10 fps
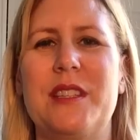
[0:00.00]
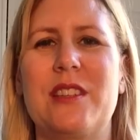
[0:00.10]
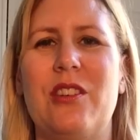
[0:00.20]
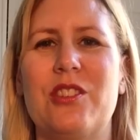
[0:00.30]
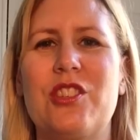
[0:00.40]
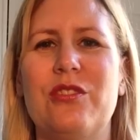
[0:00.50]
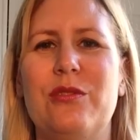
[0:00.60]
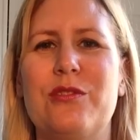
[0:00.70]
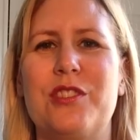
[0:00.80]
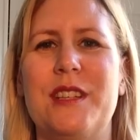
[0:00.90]
got
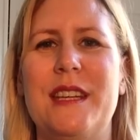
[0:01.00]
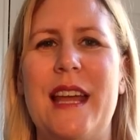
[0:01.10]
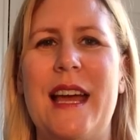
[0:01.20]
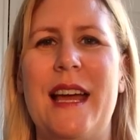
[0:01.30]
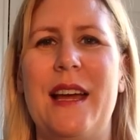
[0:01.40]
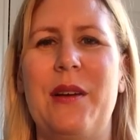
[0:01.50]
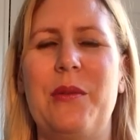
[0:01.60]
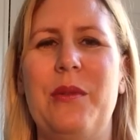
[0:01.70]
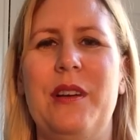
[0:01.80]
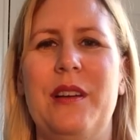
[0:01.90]
children
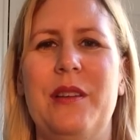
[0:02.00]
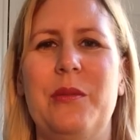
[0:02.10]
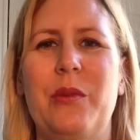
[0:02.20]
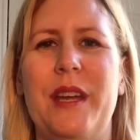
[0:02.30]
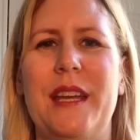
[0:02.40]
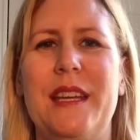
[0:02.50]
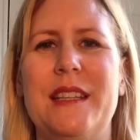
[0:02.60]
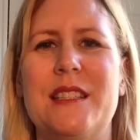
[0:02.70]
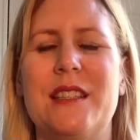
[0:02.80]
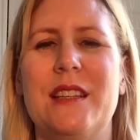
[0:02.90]
now,
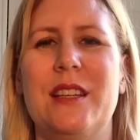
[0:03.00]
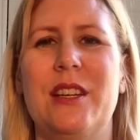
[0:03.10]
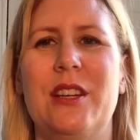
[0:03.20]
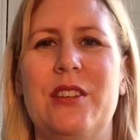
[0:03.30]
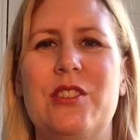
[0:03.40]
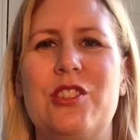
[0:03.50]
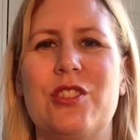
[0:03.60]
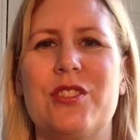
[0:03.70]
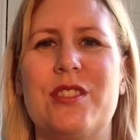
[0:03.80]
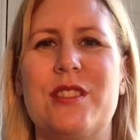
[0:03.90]
we'd
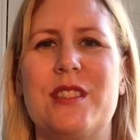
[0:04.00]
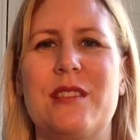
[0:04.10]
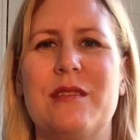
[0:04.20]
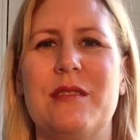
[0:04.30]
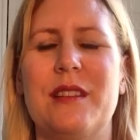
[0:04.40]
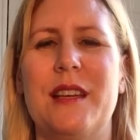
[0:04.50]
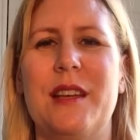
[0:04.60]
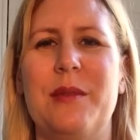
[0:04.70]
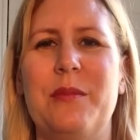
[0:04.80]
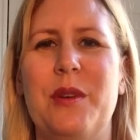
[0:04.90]
just
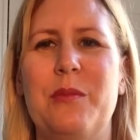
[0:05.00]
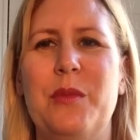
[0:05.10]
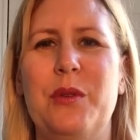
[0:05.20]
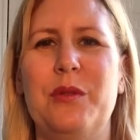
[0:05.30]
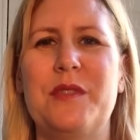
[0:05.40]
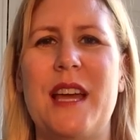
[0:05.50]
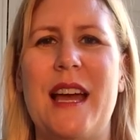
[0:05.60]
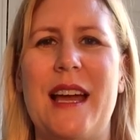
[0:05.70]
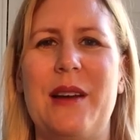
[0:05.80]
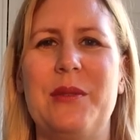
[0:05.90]
moved
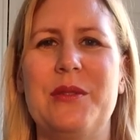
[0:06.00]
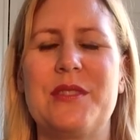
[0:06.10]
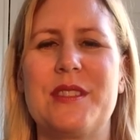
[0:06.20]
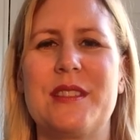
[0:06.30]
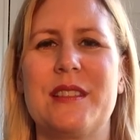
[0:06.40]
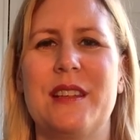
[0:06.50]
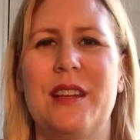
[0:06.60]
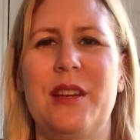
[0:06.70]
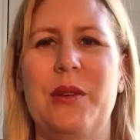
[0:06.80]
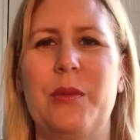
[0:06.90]
house,
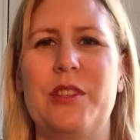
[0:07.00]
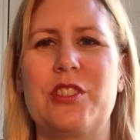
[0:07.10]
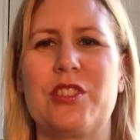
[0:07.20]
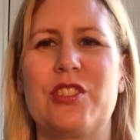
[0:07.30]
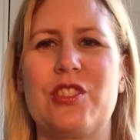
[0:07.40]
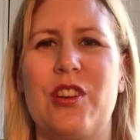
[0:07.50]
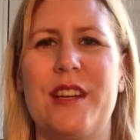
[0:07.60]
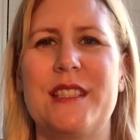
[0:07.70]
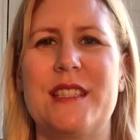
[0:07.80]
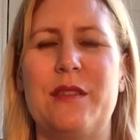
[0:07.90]
we'd just
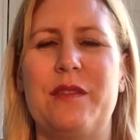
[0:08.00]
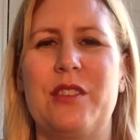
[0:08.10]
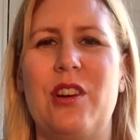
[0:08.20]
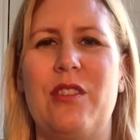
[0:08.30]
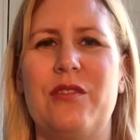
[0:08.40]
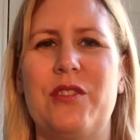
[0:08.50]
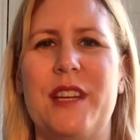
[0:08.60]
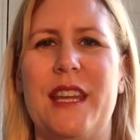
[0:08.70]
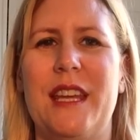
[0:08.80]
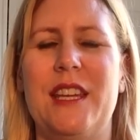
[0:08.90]
joined a different
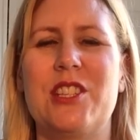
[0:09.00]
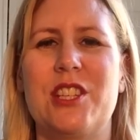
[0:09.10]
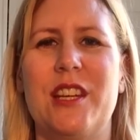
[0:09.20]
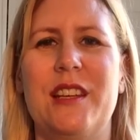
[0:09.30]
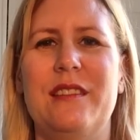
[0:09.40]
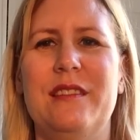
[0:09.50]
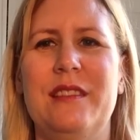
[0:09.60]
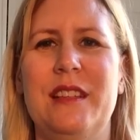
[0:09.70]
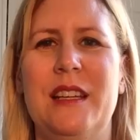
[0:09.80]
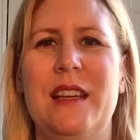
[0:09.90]
congregation.
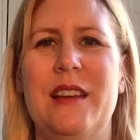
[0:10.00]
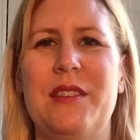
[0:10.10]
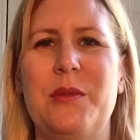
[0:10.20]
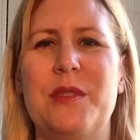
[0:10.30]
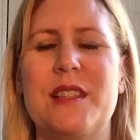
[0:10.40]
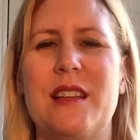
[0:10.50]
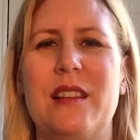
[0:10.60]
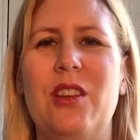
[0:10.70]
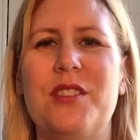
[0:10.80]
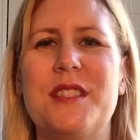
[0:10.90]
There was
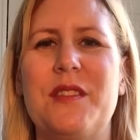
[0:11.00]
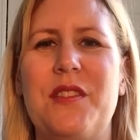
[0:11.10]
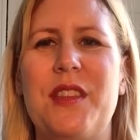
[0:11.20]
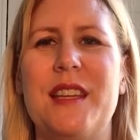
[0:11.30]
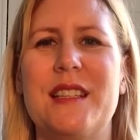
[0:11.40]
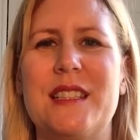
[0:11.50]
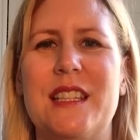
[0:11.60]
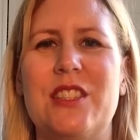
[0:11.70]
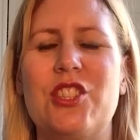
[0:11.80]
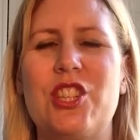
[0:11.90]
lots of things that
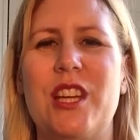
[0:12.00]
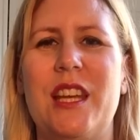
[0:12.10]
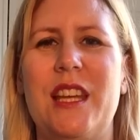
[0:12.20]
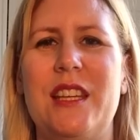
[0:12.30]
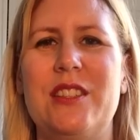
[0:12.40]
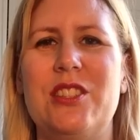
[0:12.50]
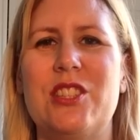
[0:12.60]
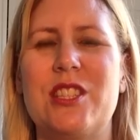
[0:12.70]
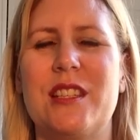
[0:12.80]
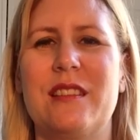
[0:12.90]
had
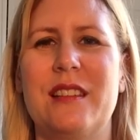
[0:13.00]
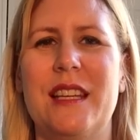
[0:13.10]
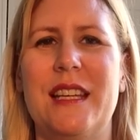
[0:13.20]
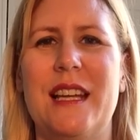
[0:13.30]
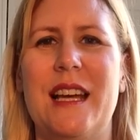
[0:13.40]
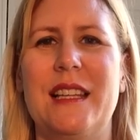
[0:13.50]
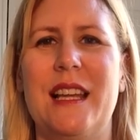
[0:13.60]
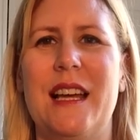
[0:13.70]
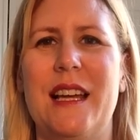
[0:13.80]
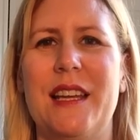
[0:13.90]
changed in our
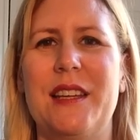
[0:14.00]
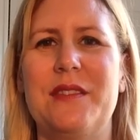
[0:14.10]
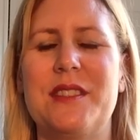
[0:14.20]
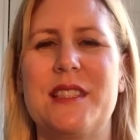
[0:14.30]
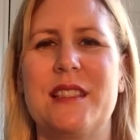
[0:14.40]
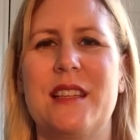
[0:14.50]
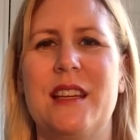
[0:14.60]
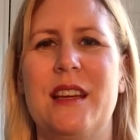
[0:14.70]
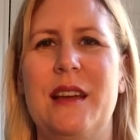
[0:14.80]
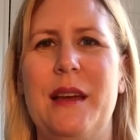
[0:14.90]
lives,
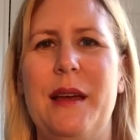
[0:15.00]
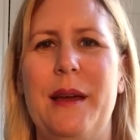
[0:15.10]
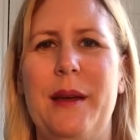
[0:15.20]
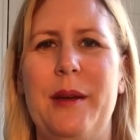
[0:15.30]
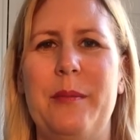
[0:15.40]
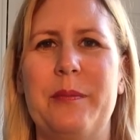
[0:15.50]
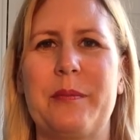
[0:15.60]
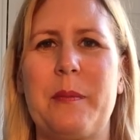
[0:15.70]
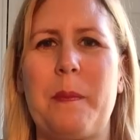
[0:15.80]
and